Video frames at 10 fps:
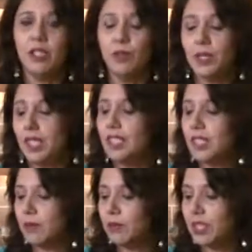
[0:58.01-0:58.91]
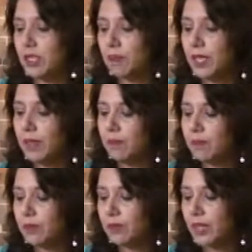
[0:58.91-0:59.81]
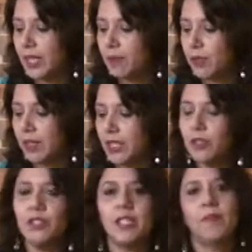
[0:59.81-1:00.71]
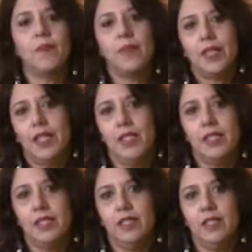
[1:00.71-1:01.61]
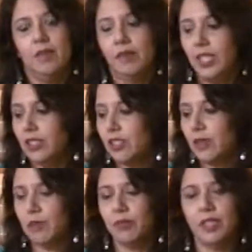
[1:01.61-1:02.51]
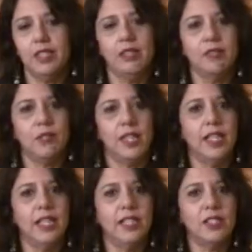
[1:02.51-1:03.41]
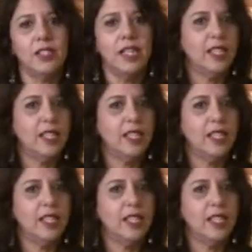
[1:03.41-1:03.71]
You would need some of these plum ripe tomatoes, and some of the green onions,